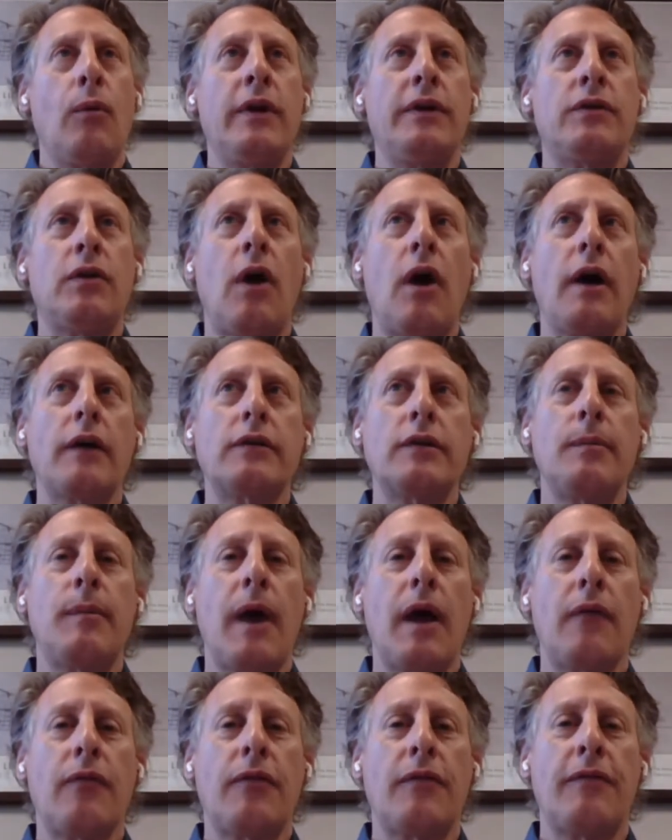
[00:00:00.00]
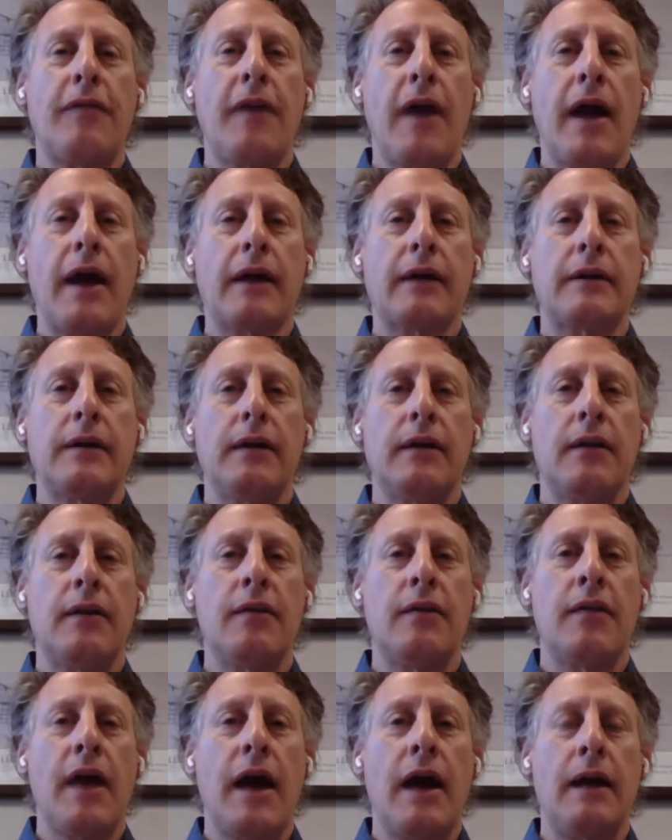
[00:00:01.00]
we talked about the fact
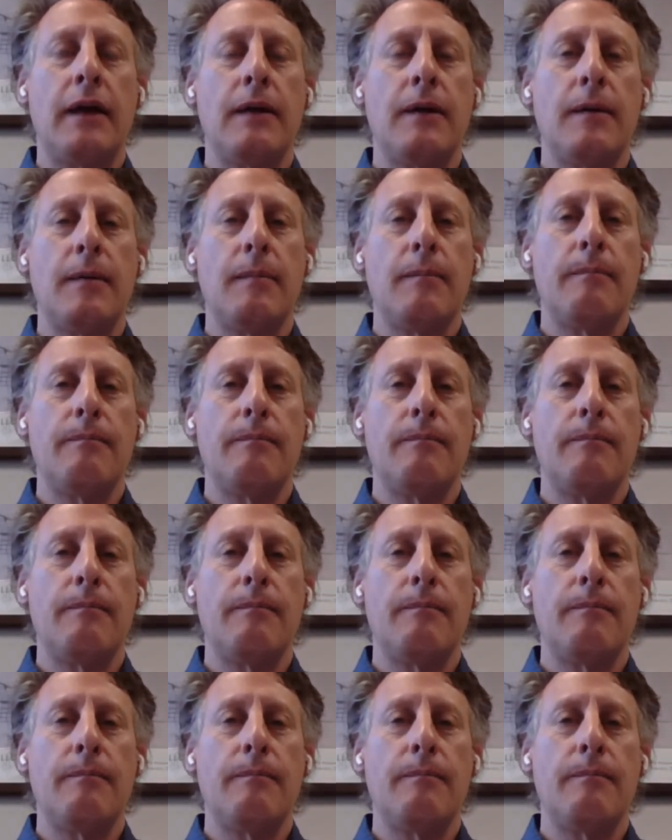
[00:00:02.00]
that